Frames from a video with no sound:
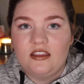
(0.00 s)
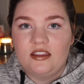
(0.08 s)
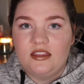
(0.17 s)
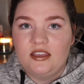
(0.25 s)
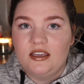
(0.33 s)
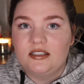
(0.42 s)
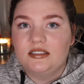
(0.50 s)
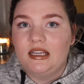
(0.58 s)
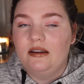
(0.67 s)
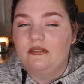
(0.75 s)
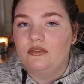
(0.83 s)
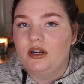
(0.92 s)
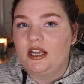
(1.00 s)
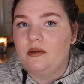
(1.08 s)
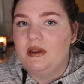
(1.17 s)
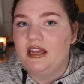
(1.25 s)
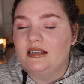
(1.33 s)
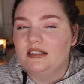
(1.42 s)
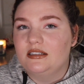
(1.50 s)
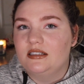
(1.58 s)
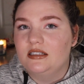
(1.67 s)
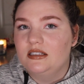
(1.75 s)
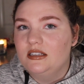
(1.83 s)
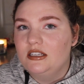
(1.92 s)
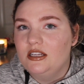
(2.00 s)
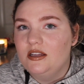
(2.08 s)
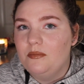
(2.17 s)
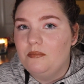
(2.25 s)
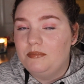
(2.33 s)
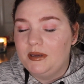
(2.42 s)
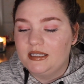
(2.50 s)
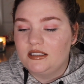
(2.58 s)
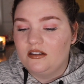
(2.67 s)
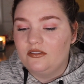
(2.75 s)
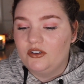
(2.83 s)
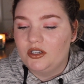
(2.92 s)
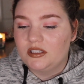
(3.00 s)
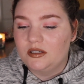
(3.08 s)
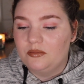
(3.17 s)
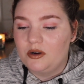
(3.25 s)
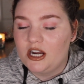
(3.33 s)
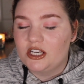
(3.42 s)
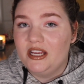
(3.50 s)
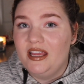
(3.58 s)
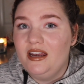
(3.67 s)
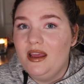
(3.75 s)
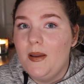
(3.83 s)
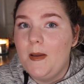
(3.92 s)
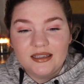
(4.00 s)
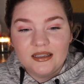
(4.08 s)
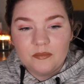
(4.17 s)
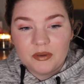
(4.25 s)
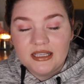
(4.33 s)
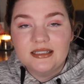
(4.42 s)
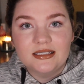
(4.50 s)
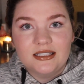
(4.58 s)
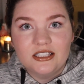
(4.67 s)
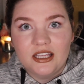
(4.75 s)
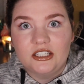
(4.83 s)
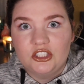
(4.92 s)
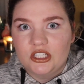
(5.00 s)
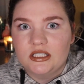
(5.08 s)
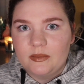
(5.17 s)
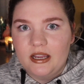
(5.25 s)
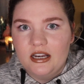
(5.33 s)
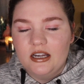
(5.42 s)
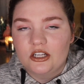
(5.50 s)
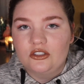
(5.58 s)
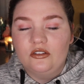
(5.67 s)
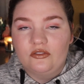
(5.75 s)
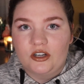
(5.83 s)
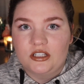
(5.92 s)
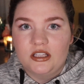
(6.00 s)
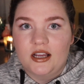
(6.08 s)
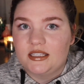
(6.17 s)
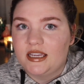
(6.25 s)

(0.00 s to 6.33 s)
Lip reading: the things I would recommend based on first impression, because this is like just my initial first thoughts.